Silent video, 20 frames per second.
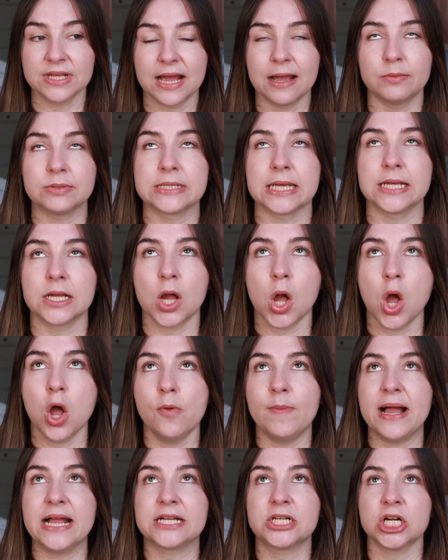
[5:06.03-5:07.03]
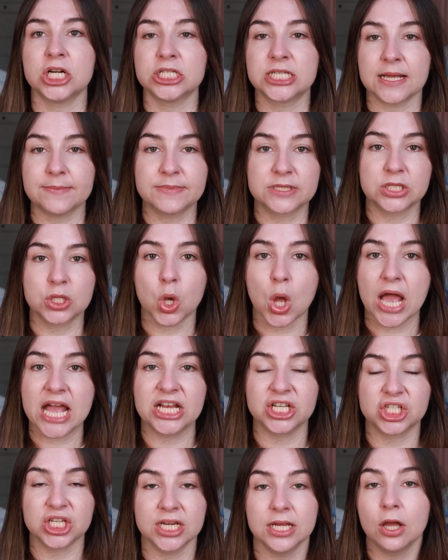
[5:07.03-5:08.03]
I was like, oh my God, I'm so
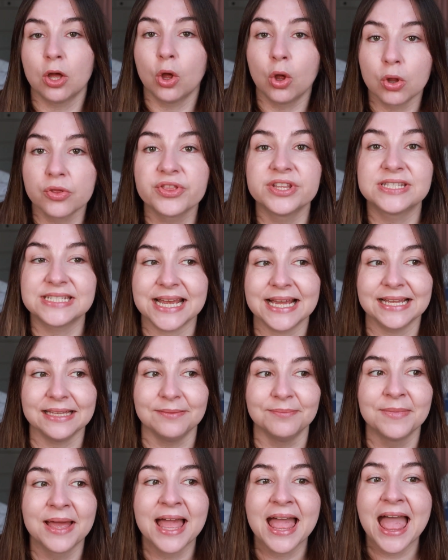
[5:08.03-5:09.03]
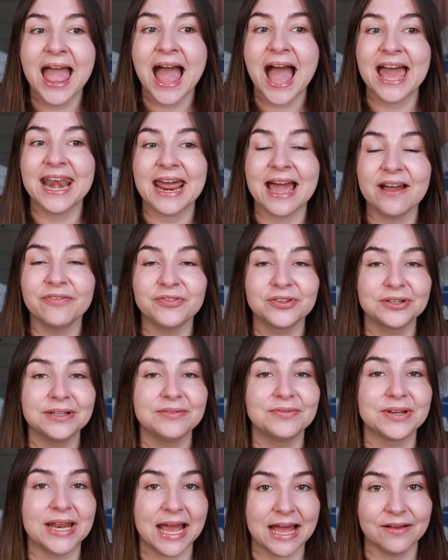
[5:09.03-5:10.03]
itchy all the time. And after
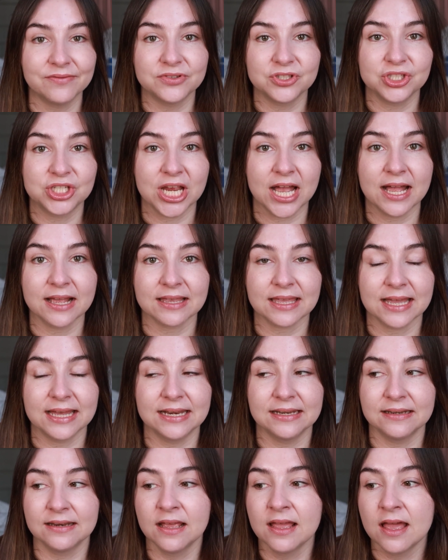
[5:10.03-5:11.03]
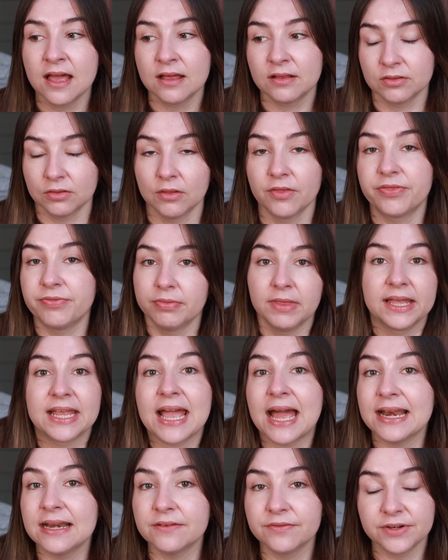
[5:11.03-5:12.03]
even having Jack, and like,
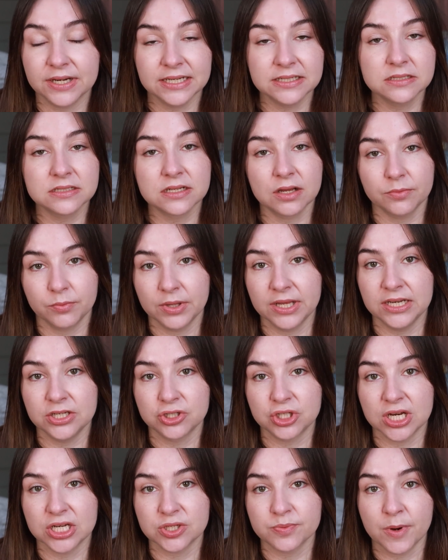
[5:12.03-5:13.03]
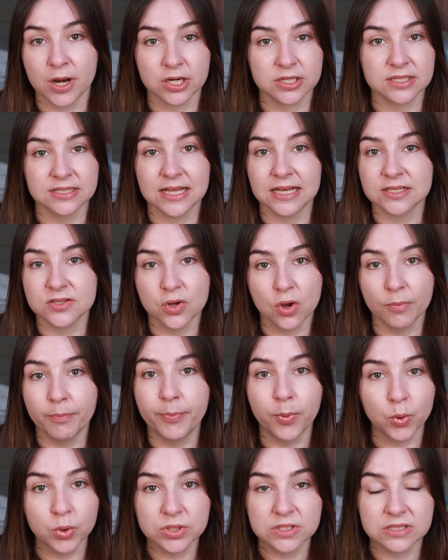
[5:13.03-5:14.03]
I never ended up with any stretch marks, and that's not a
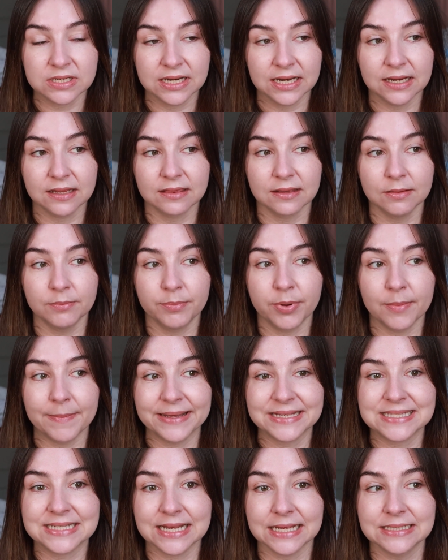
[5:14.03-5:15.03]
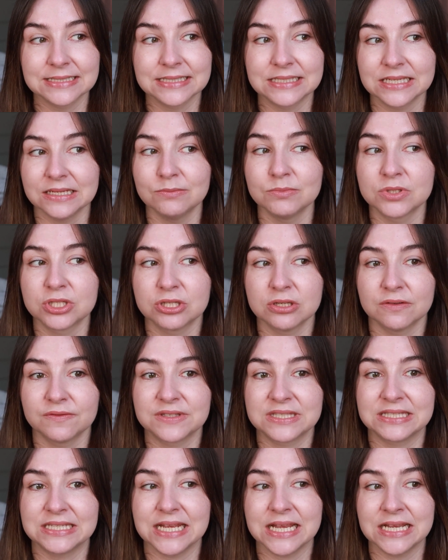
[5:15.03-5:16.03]
boast or anything, but my skin seems to have
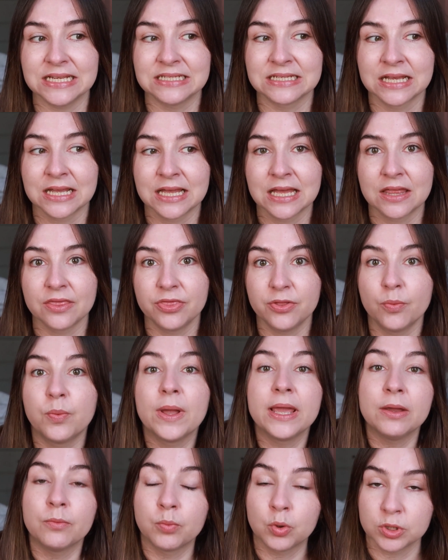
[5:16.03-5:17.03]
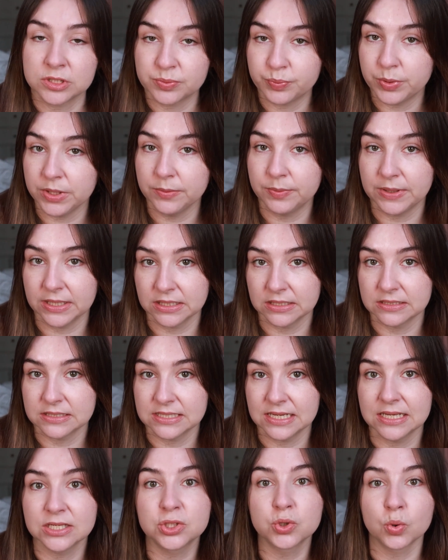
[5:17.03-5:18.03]
stayed the way it was
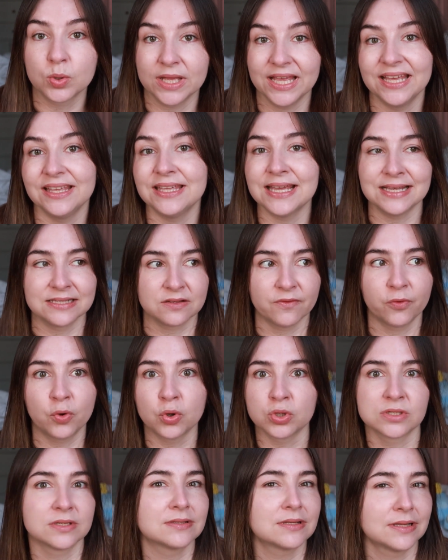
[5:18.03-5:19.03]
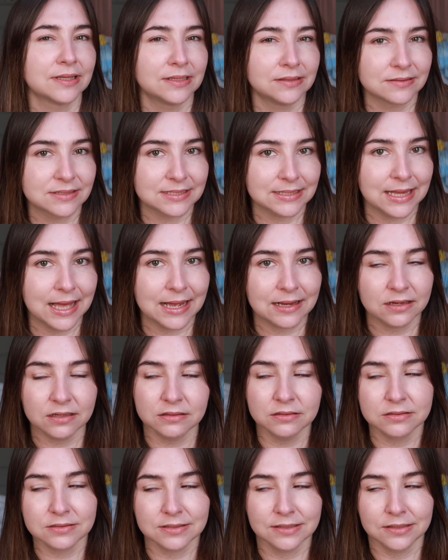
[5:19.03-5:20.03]
pre-pregnancy. It's okay. Yes, of course, it's a little
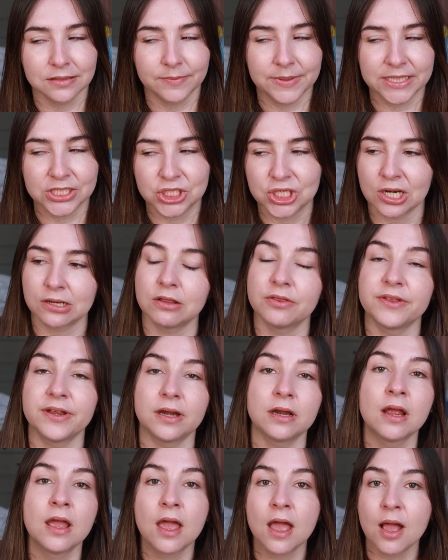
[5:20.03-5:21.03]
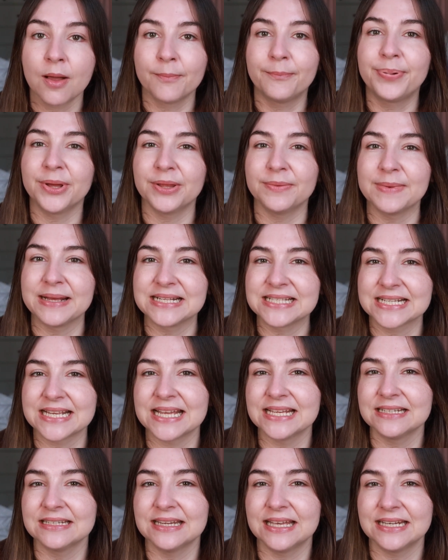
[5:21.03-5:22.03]
slacker. There's a little bit of jiggle there. But my
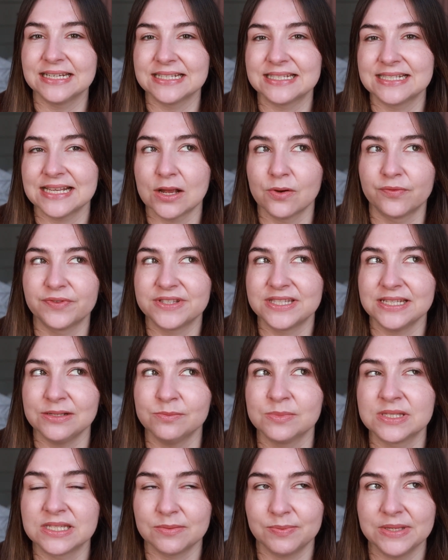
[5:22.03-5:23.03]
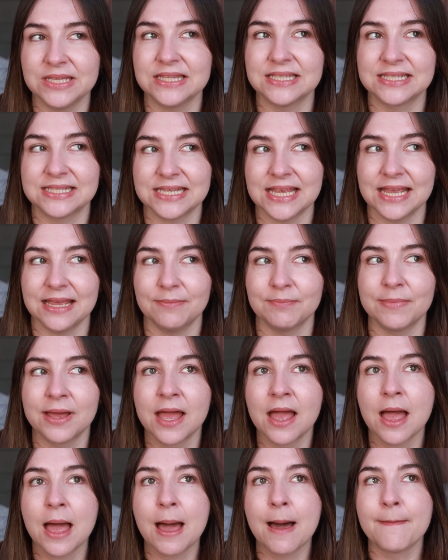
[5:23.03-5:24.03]
skin in itself seems to be the same.
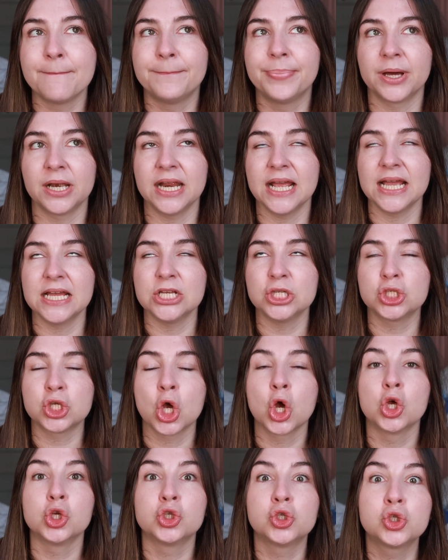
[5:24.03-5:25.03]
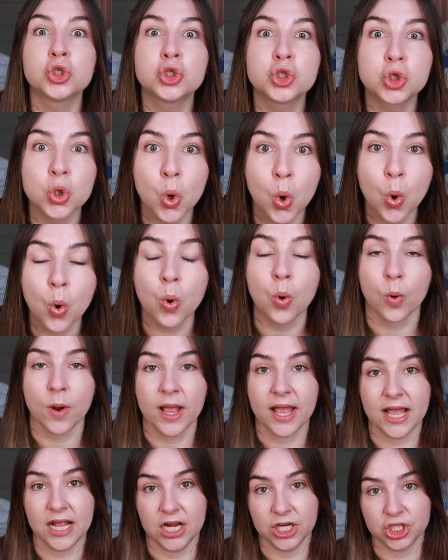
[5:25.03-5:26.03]
But it is
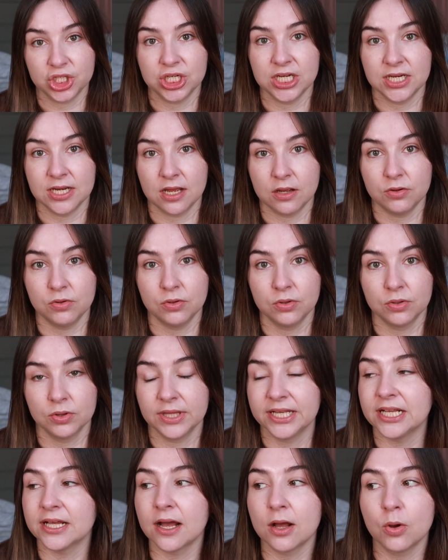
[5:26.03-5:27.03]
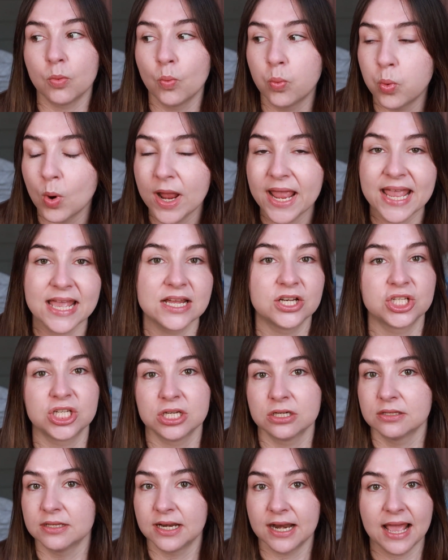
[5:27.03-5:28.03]
so itchy now. Like, way
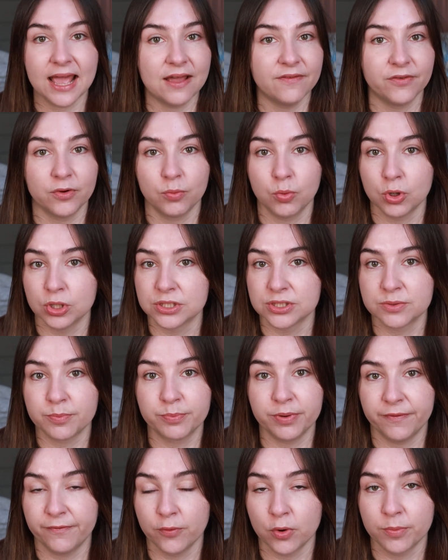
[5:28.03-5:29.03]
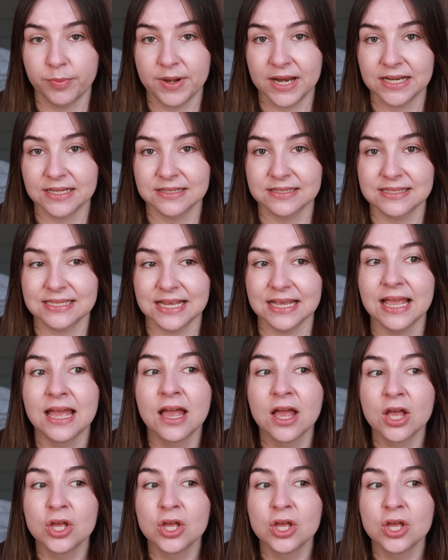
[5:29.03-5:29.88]
itchier than it ever was before pregnancy.